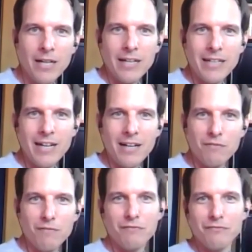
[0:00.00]
yeah
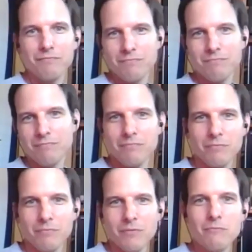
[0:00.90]

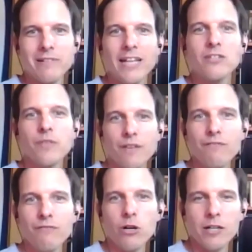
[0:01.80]
led to that
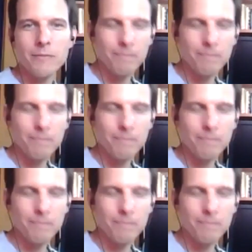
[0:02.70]
fork